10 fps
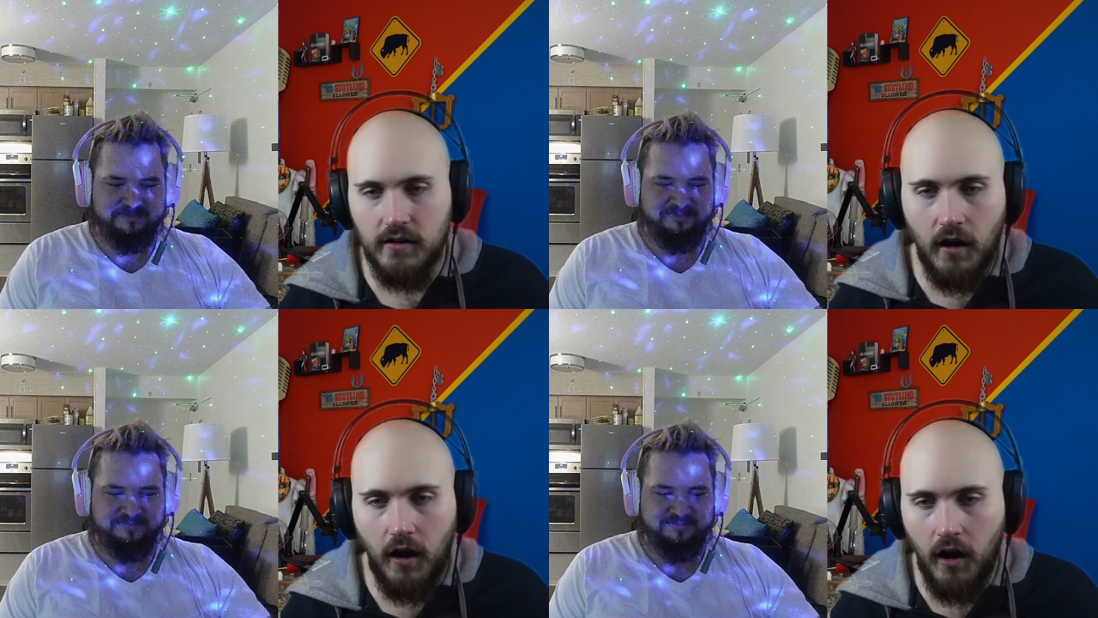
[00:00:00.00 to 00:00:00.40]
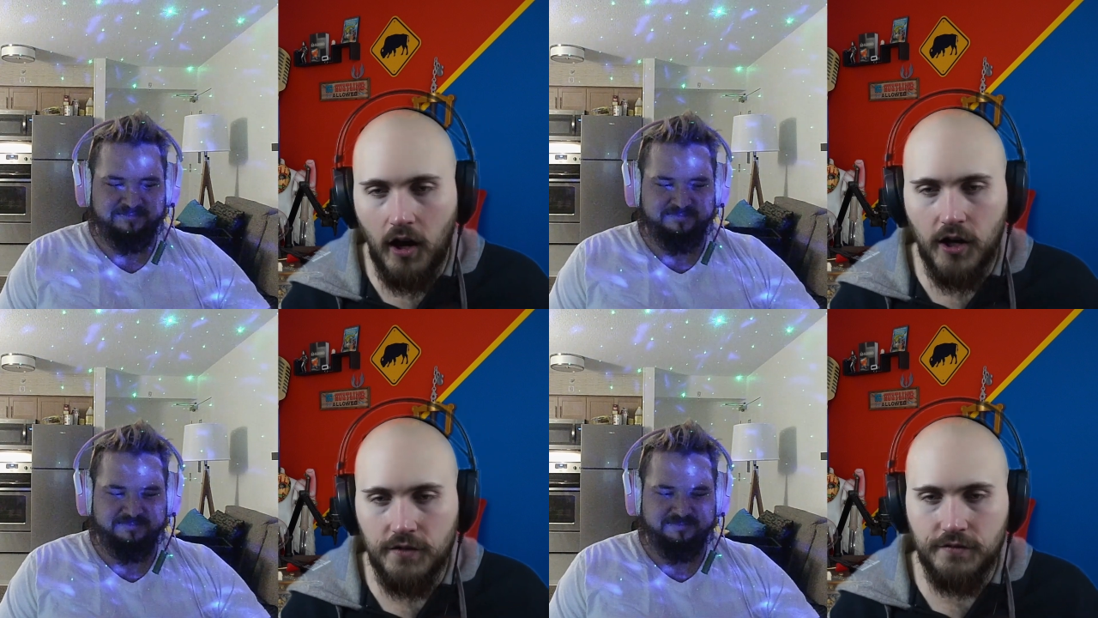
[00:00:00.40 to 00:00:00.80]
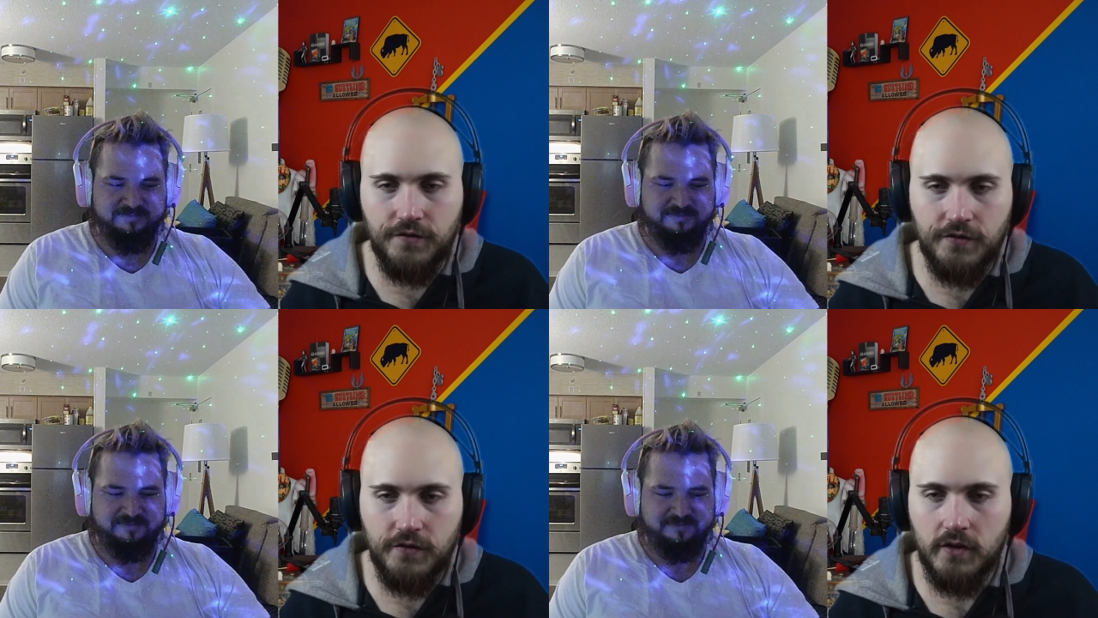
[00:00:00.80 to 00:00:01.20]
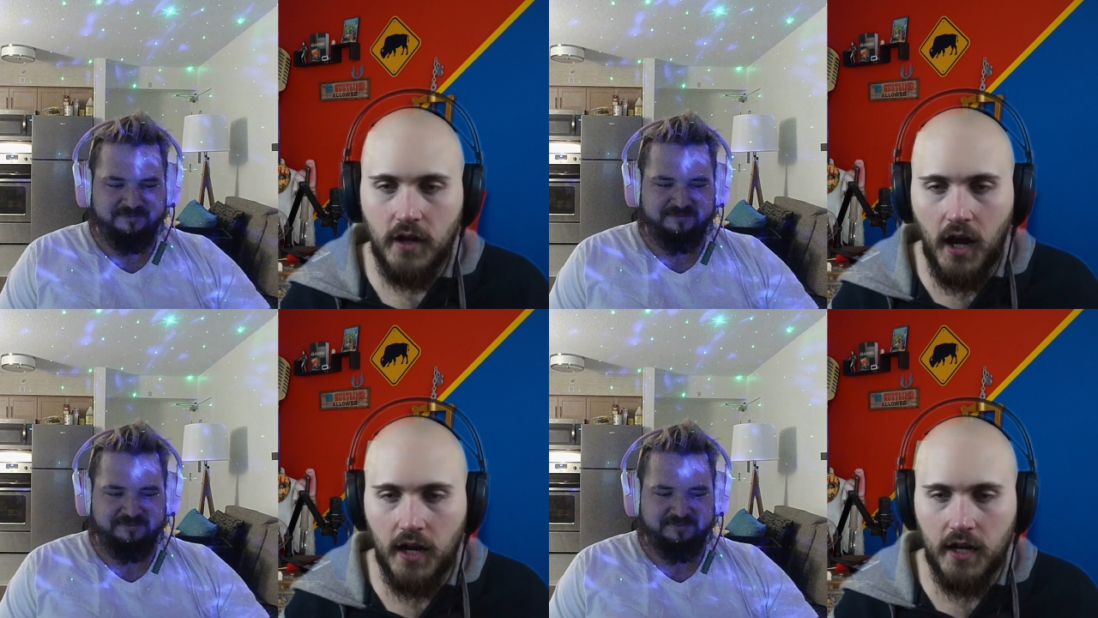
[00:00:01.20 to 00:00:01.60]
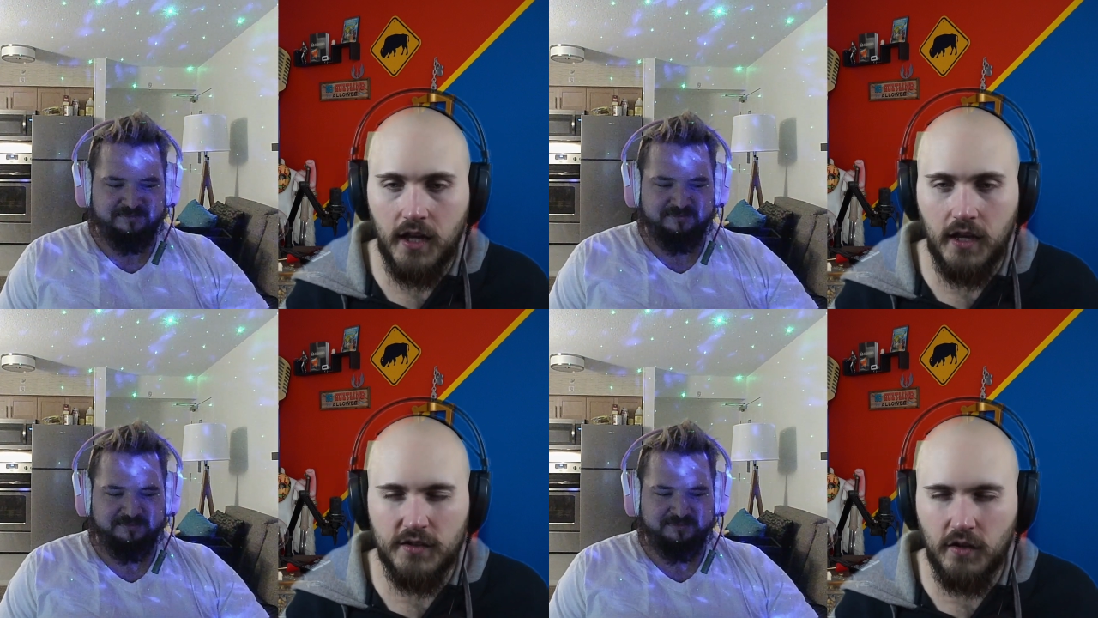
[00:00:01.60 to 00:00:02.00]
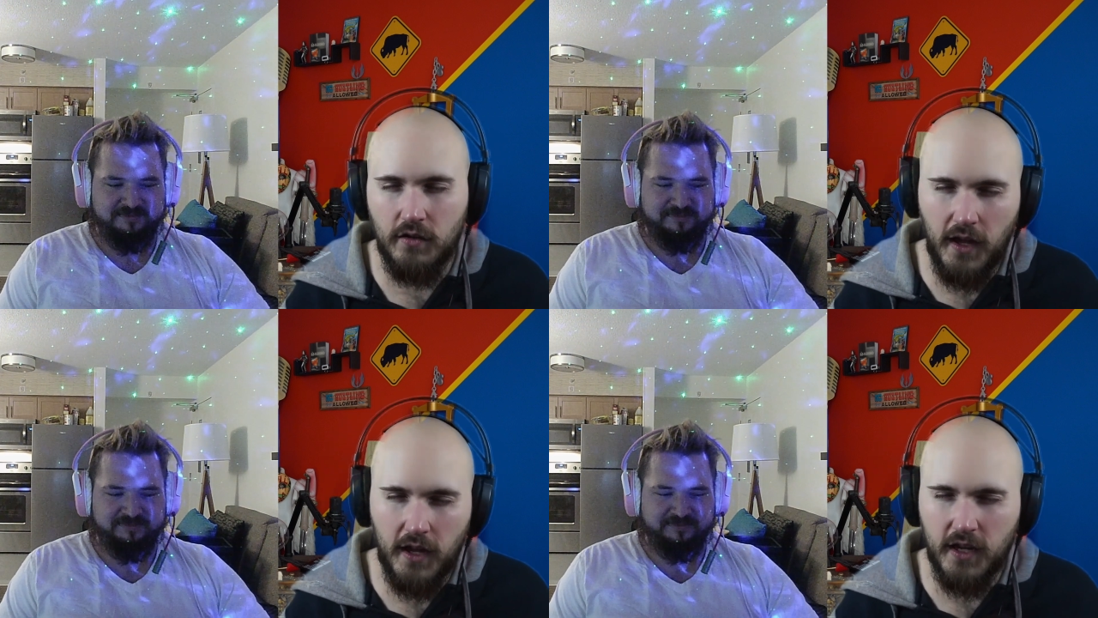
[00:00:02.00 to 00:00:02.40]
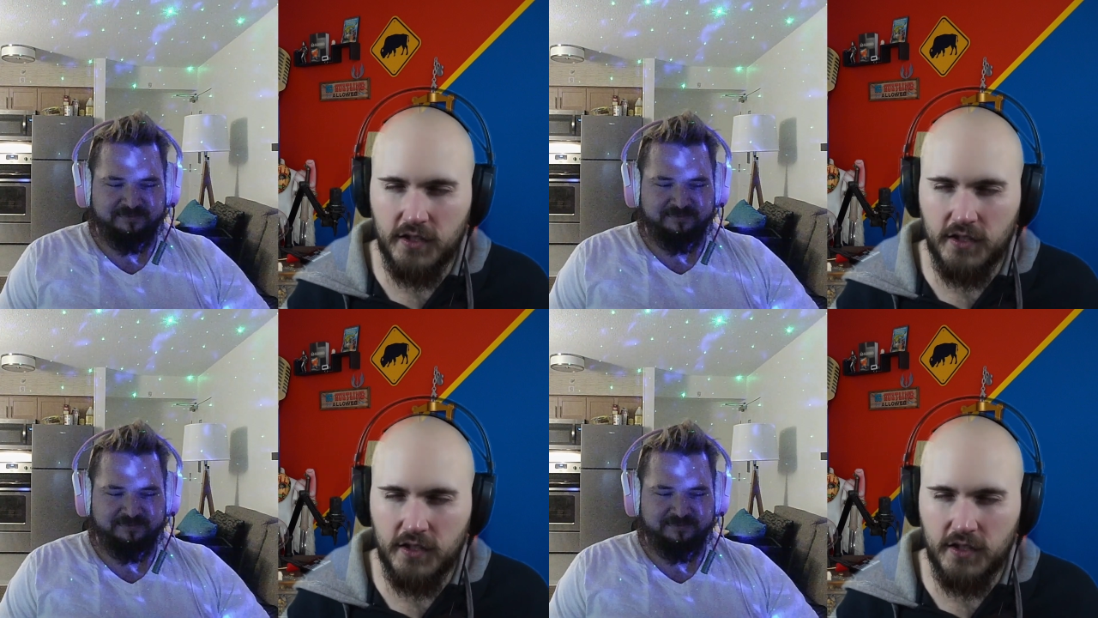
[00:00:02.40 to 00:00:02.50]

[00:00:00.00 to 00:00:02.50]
Speaker 1: of hockey. So like it's